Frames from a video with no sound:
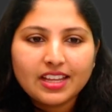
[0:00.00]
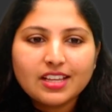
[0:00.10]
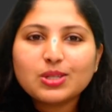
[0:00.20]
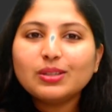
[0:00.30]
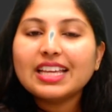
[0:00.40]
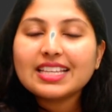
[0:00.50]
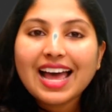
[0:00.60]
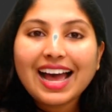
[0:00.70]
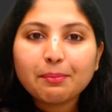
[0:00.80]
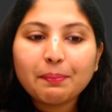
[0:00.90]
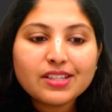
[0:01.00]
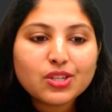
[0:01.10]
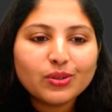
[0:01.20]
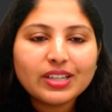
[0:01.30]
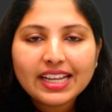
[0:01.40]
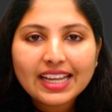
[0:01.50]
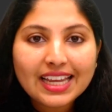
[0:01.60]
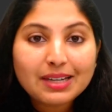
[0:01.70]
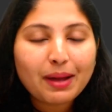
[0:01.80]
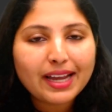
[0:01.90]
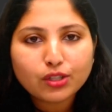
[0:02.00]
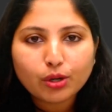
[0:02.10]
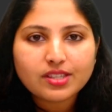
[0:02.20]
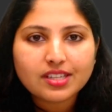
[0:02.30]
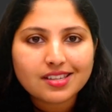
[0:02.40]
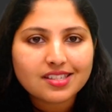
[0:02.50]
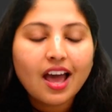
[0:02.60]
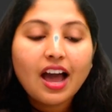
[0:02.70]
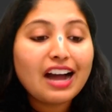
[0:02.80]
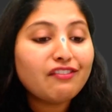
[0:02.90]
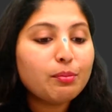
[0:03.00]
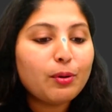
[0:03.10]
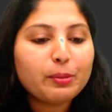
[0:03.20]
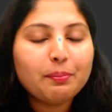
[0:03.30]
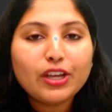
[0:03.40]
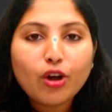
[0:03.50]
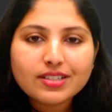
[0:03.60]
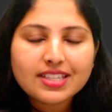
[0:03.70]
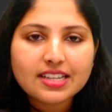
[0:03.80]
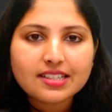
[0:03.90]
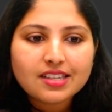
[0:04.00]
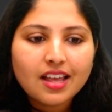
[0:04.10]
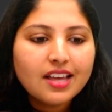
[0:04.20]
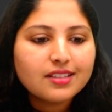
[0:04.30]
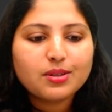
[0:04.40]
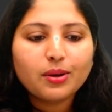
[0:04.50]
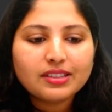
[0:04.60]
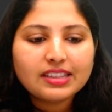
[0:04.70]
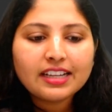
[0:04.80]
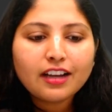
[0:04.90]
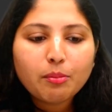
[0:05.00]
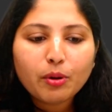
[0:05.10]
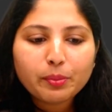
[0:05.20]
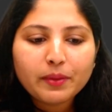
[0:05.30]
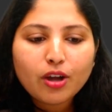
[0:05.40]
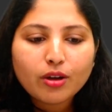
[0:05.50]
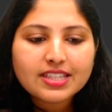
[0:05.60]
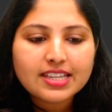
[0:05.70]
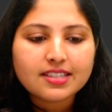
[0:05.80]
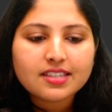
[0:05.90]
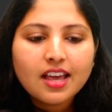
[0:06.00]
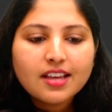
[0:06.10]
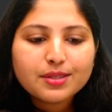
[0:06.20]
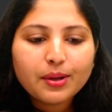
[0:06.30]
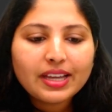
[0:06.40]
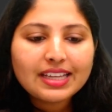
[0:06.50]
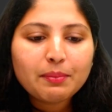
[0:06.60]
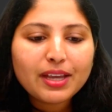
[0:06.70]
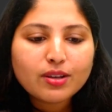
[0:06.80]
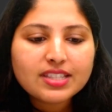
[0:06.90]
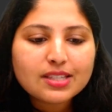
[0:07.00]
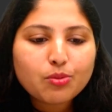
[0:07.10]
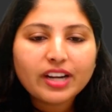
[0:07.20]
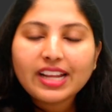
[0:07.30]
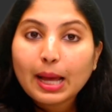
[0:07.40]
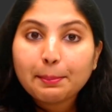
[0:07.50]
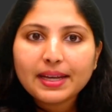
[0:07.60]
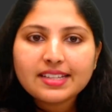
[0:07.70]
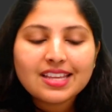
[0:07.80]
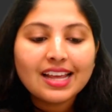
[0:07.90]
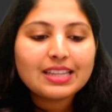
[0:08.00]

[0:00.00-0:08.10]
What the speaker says: So this happens only in mitosis. How about meiosis? So think about meiosis. So in meiosis, what happens?